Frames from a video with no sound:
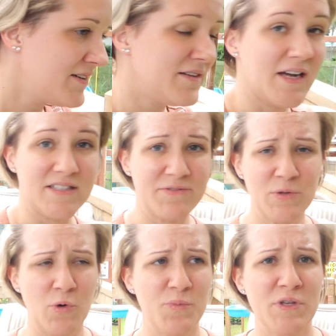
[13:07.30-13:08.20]
yeah, I
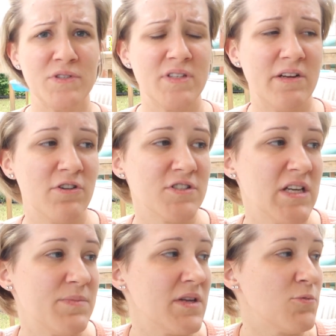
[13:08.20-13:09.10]
definitely won't be using that rug
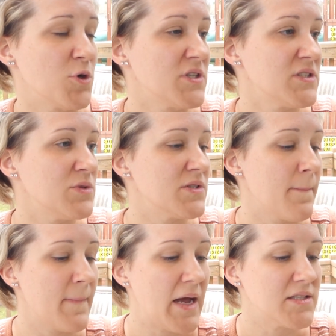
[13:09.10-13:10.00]
tape anymore because it was a
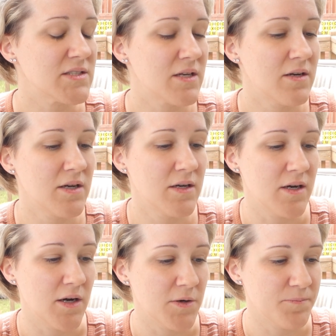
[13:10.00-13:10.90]
mess.
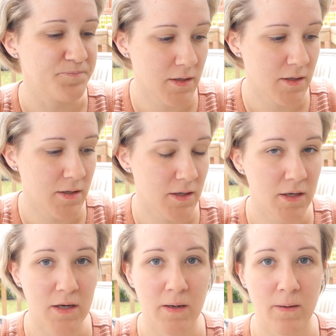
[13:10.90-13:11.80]

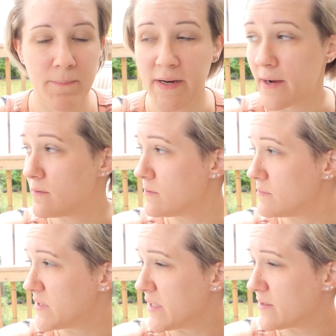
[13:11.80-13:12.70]
But yeah, I'm
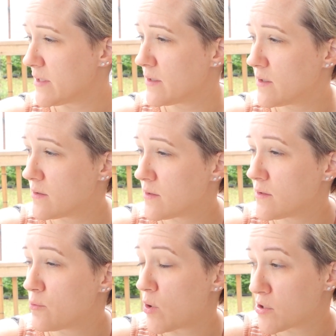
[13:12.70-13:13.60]
sending
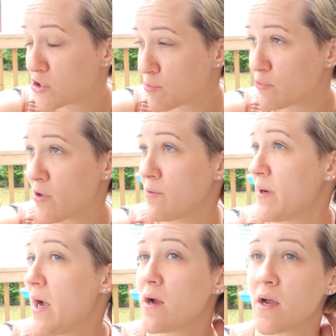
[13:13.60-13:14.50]
the washable rug
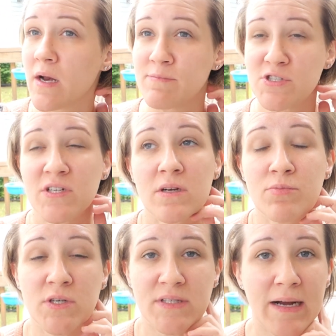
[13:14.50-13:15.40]
back, and I'm just going to
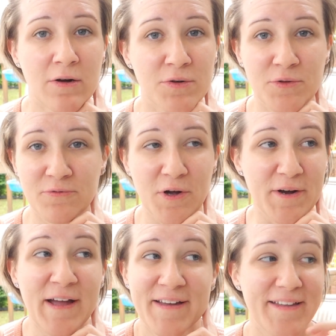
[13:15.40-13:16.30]
put down the rug
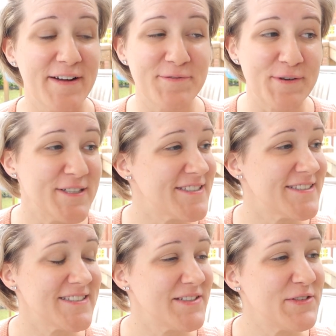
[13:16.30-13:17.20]
that was in
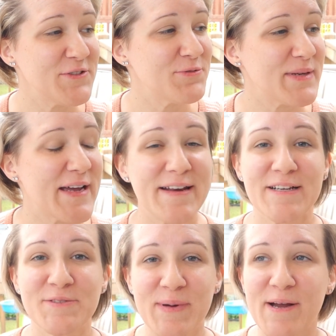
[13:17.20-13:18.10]
the living room. Again, I
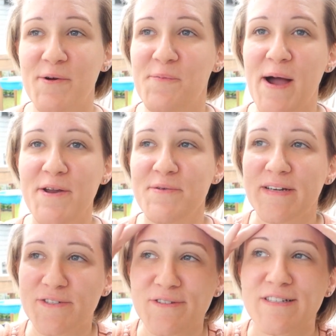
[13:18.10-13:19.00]
swear, why do I
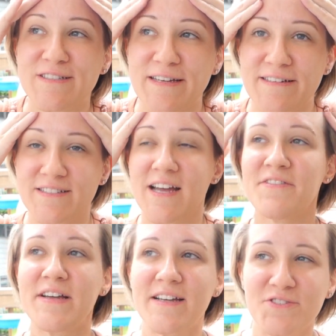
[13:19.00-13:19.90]
do these things? I
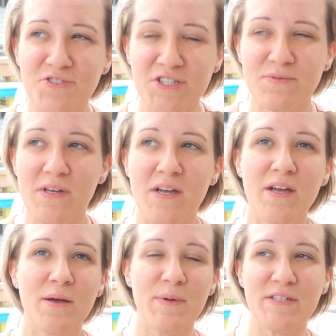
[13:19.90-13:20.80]
think I do this
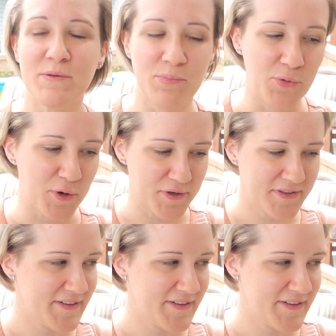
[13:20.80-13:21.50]
because I'm bored.